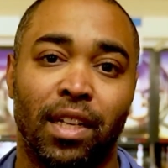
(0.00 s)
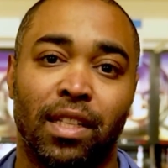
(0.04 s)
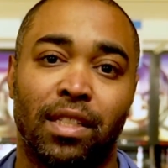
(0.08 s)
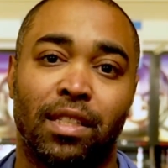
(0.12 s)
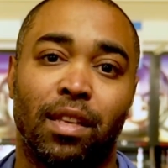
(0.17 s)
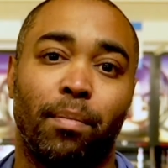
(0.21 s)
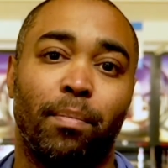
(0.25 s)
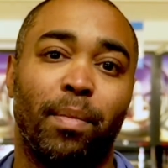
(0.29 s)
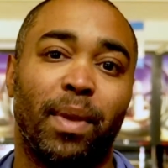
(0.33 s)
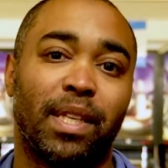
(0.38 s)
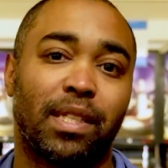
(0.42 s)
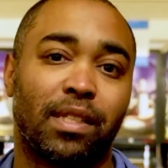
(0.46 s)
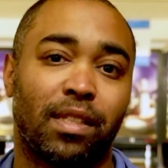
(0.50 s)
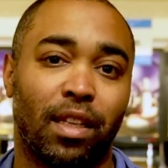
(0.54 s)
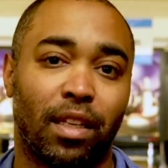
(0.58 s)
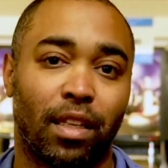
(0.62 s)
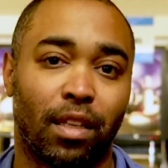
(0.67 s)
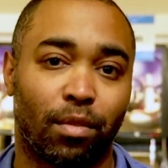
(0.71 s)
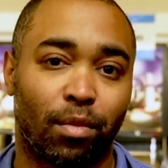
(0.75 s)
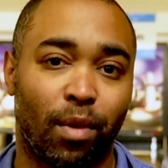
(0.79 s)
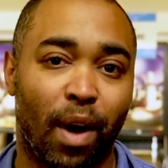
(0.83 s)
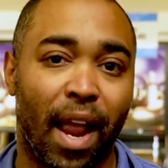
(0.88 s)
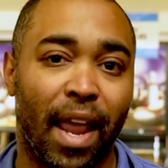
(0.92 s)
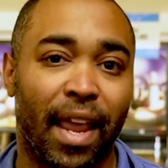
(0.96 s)
to miss to
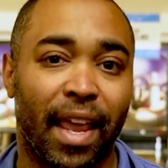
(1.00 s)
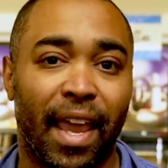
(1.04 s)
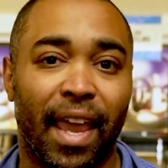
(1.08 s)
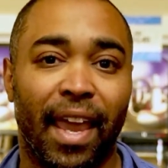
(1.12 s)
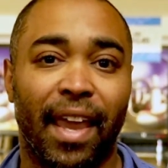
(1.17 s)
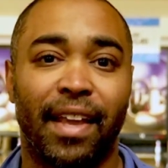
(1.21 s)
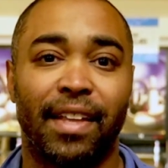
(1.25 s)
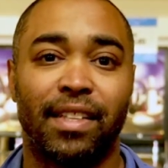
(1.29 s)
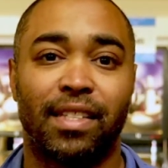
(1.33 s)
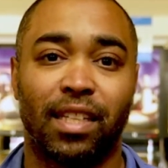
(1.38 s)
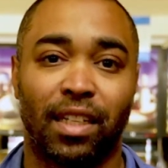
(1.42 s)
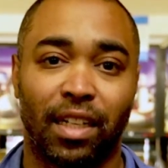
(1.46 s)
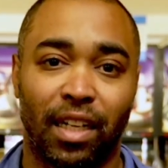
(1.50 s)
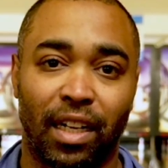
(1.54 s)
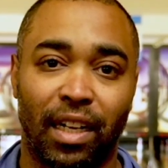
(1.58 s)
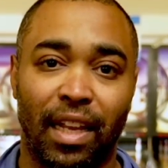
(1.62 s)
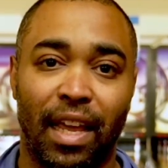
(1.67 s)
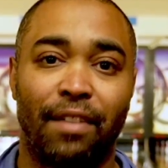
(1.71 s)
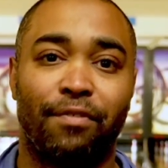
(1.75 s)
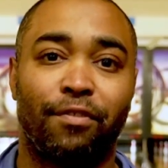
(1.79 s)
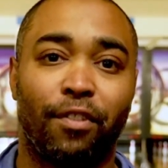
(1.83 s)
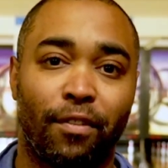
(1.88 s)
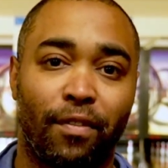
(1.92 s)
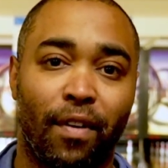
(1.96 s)
the right and to the
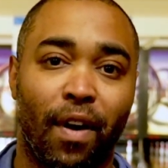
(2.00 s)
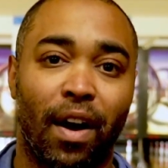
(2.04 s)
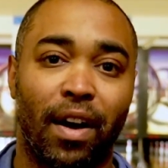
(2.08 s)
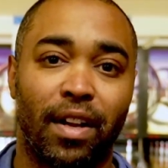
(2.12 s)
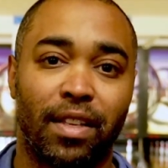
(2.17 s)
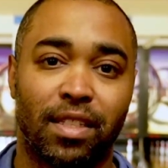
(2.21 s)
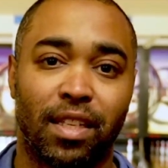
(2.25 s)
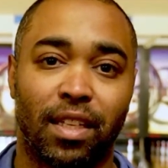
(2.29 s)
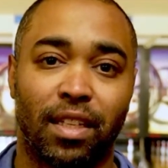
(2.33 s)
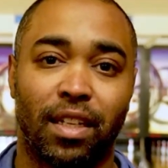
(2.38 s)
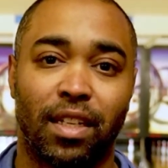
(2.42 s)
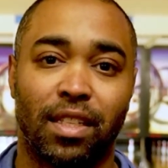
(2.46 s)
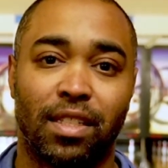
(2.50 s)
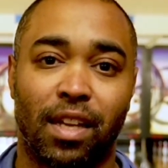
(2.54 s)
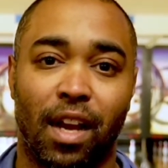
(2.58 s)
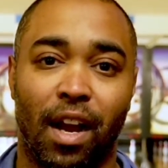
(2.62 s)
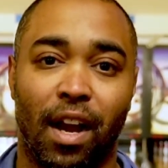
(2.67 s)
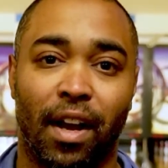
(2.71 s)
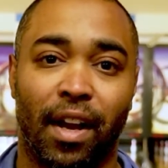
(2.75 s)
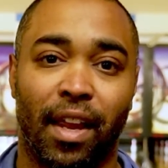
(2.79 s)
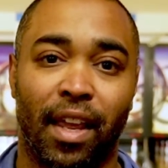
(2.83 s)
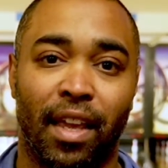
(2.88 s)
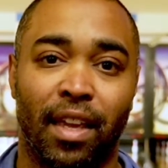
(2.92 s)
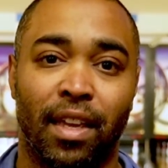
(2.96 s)
left of our intended
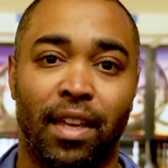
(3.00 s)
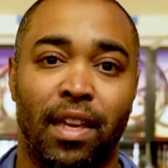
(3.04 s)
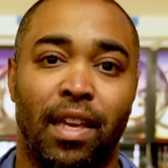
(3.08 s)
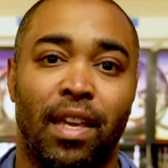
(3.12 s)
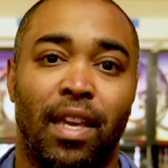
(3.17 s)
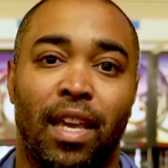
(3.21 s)
target.